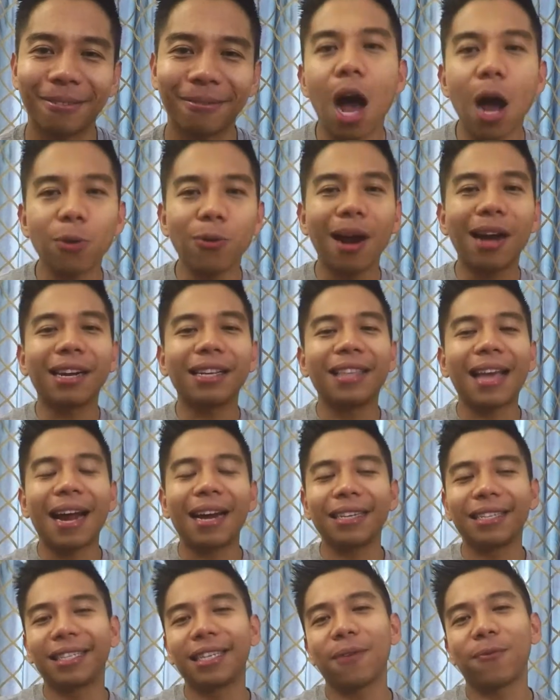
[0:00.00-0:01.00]
All right, and
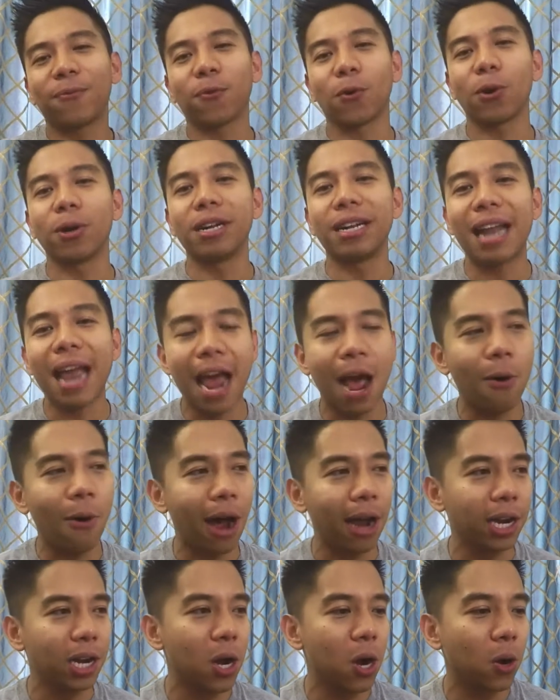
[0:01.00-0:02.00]
that is it for now.
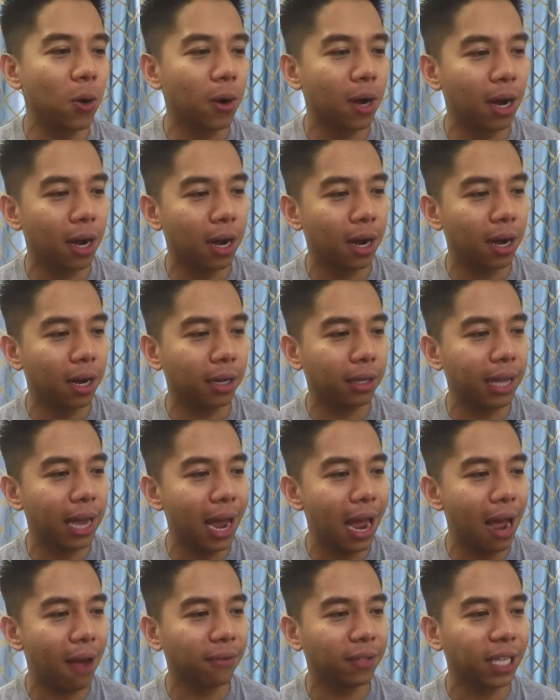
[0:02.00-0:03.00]
I know
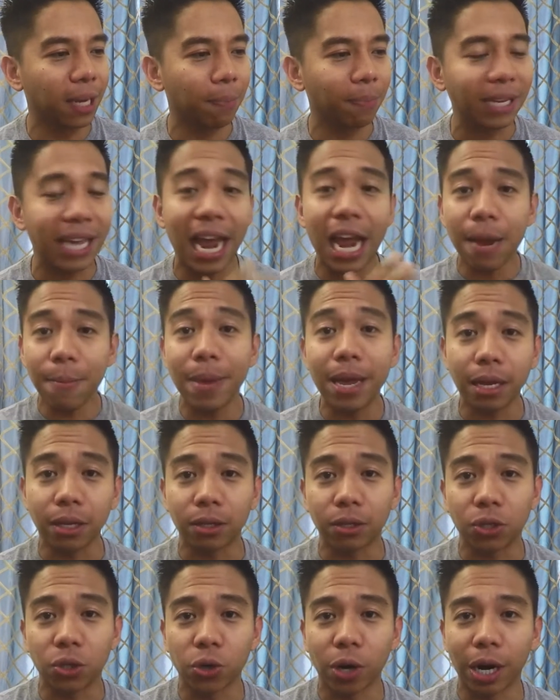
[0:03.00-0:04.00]
they have some
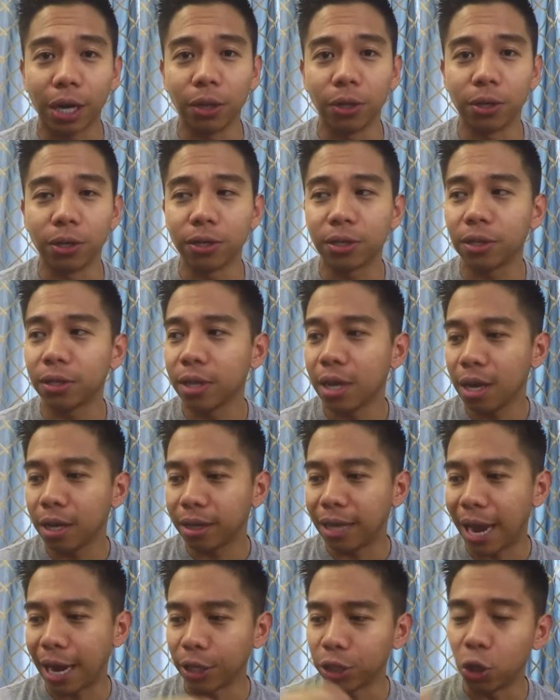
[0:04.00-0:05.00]
gaming trailers
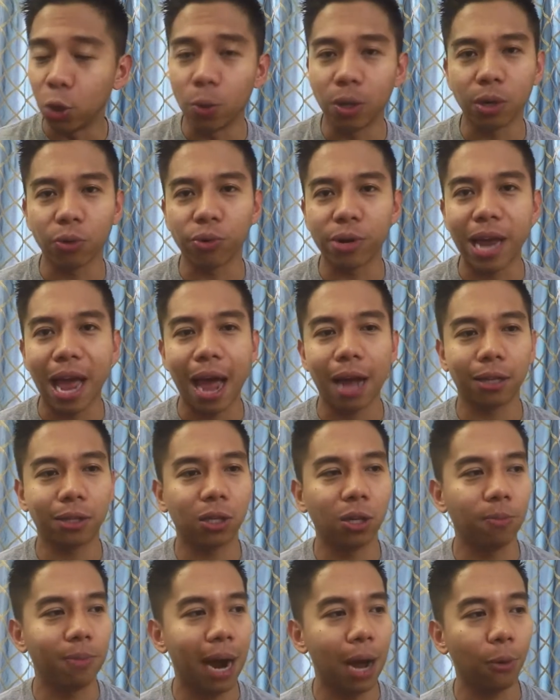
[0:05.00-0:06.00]
that I do want to react
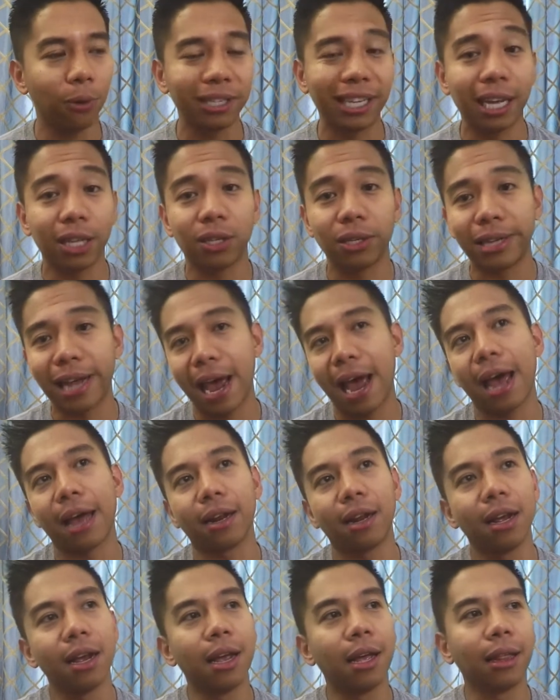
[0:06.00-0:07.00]
to, but I will get to
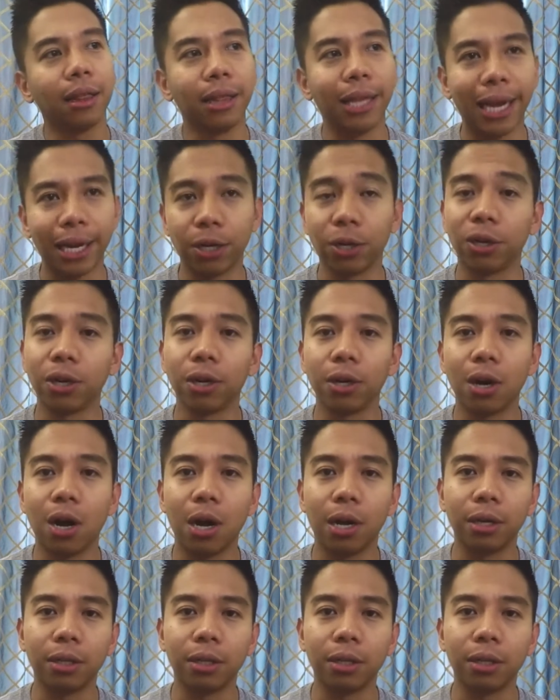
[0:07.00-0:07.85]
that later